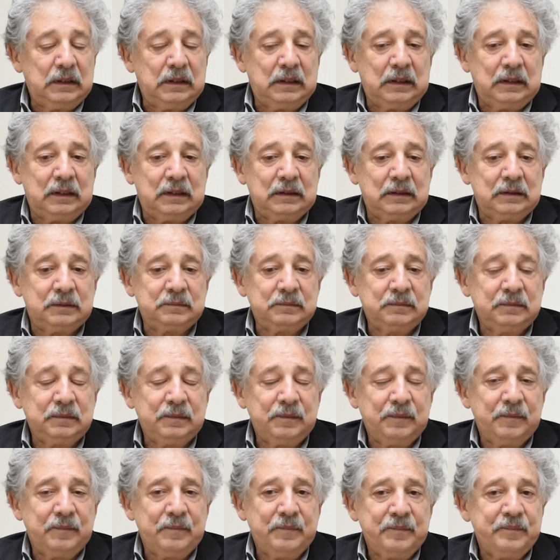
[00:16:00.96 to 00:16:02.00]
he
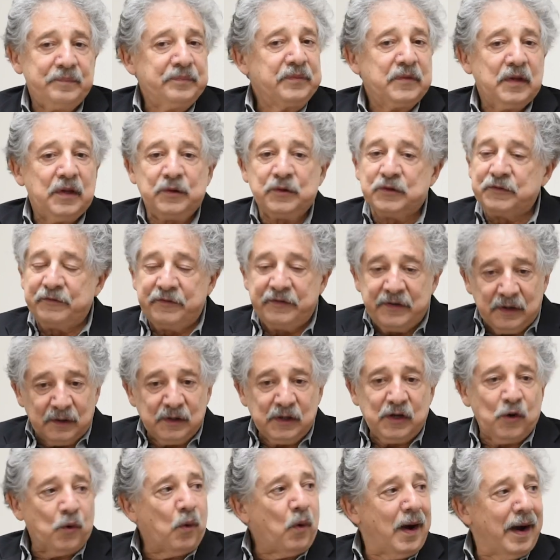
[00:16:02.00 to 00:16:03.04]
was
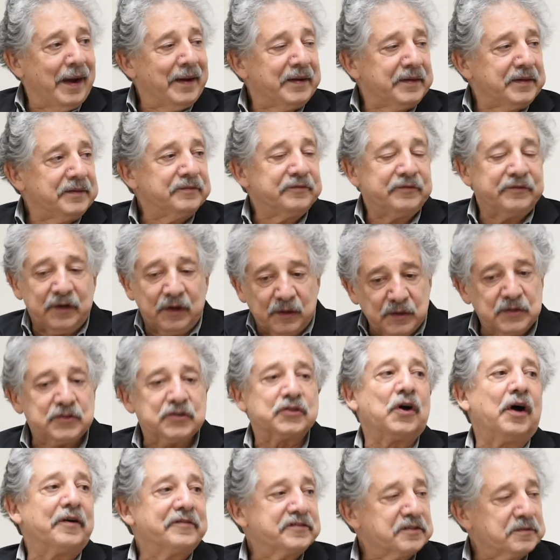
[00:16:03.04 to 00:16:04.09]
very quiet, very
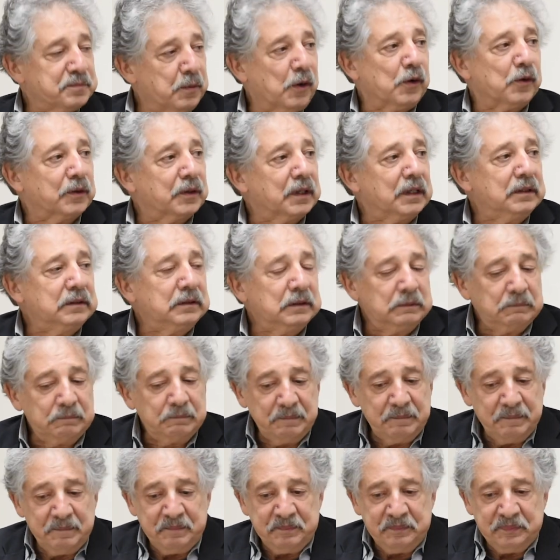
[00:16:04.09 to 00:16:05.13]
soft-spoken,
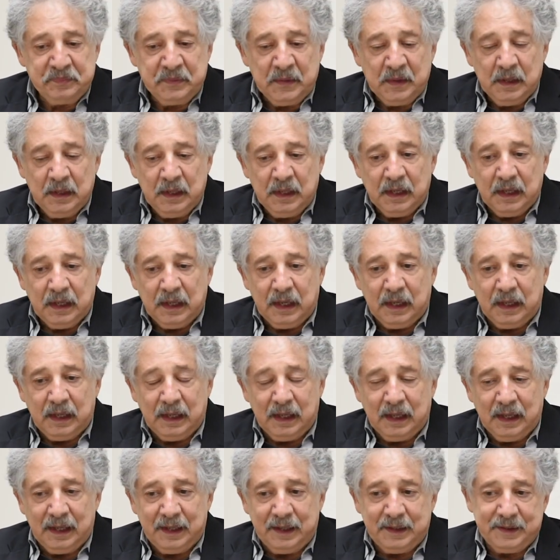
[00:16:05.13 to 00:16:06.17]

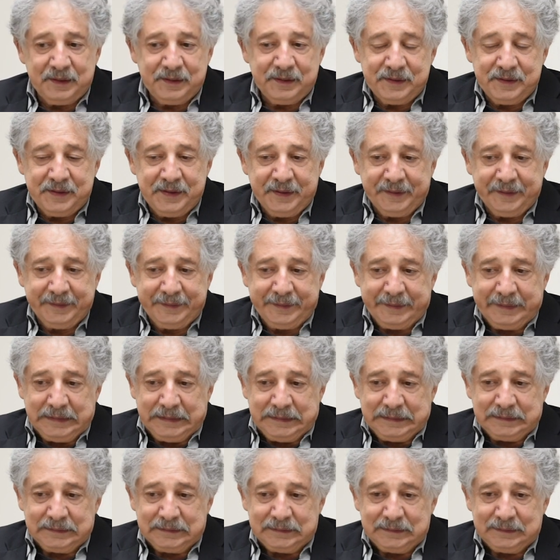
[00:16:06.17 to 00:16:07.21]
and
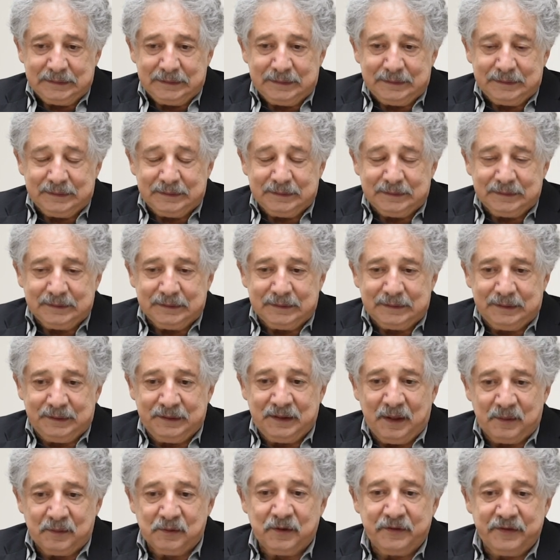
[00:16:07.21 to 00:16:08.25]
a
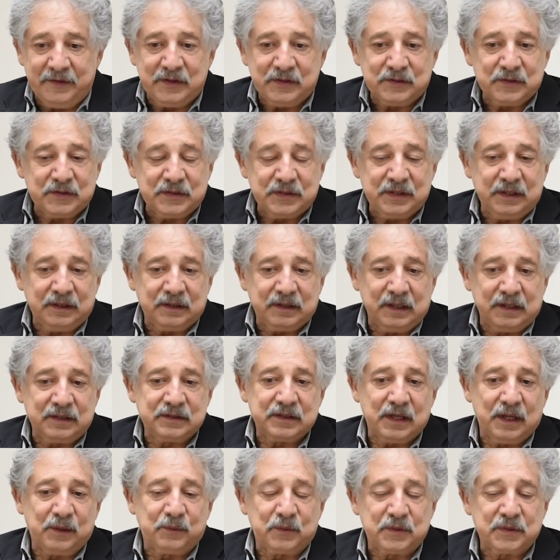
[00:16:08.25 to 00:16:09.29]
number of interesting
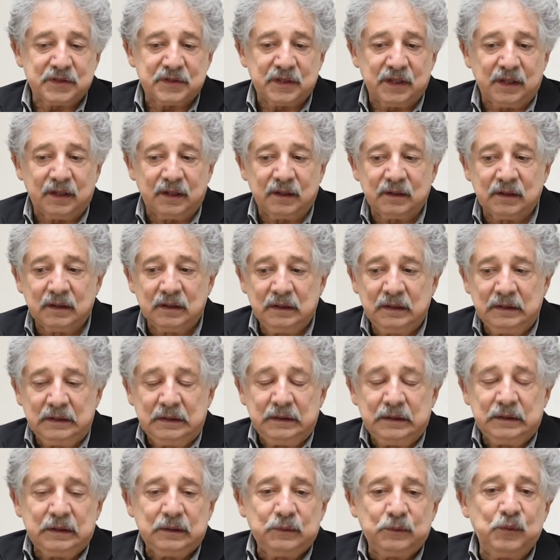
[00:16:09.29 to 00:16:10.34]
things that were shared.
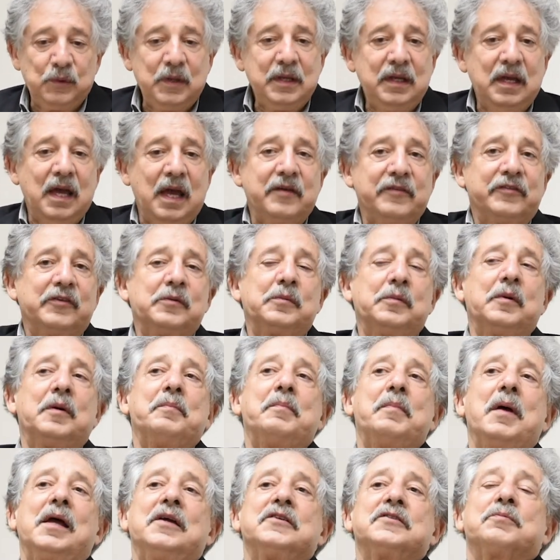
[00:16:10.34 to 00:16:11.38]
We gave him a
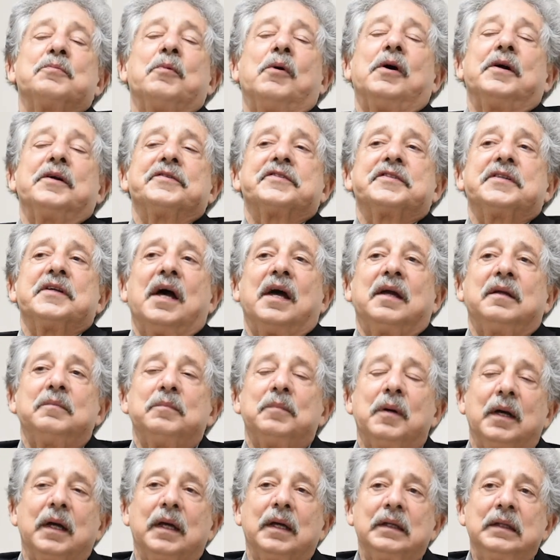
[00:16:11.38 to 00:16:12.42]
baseball signed
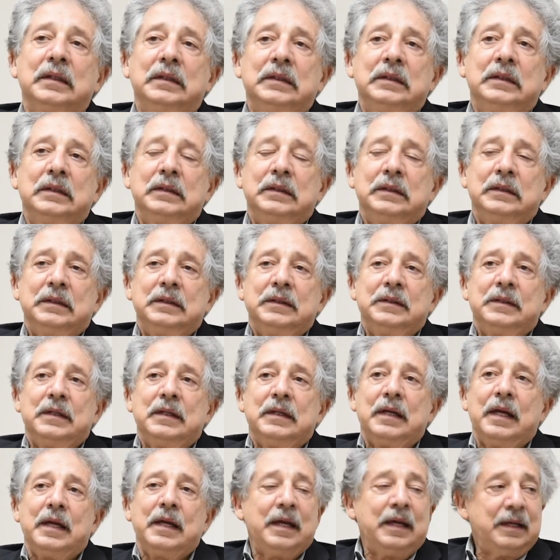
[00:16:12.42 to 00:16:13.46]
by
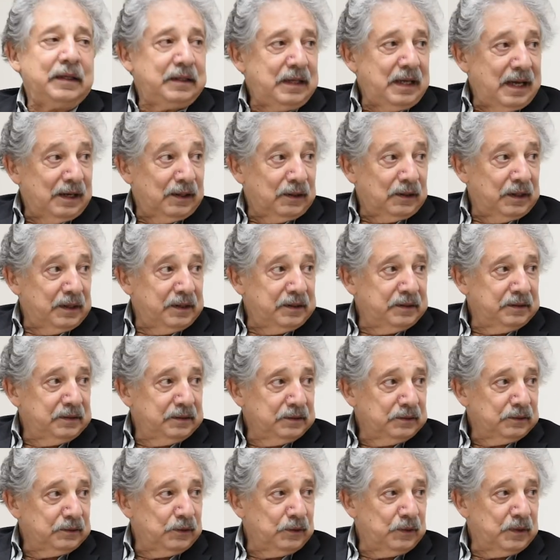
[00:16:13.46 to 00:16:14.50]
Hank Aaron,
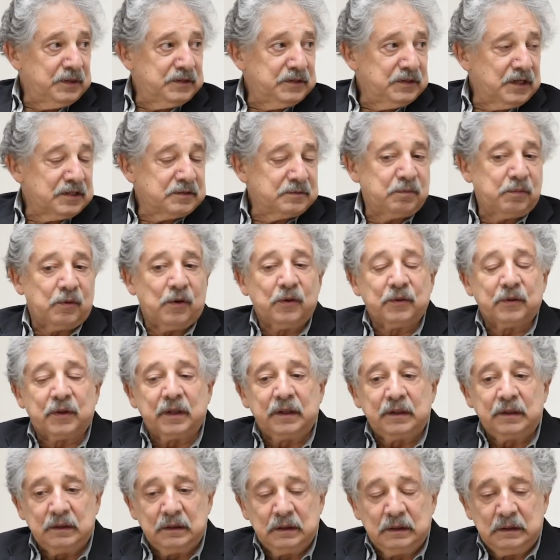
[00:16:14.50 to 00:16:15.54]
who had just
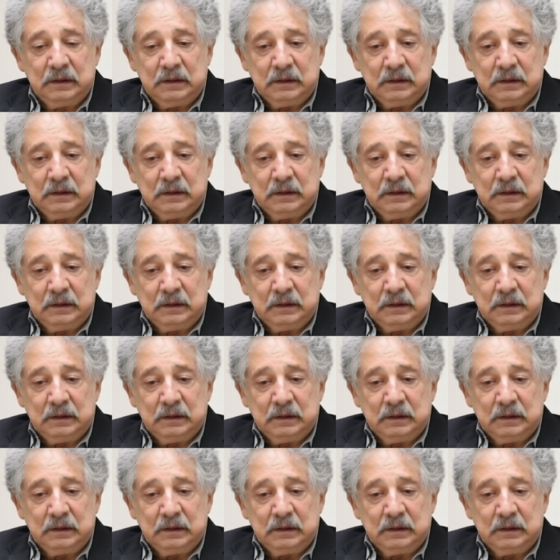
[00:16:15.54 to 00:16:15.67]
broken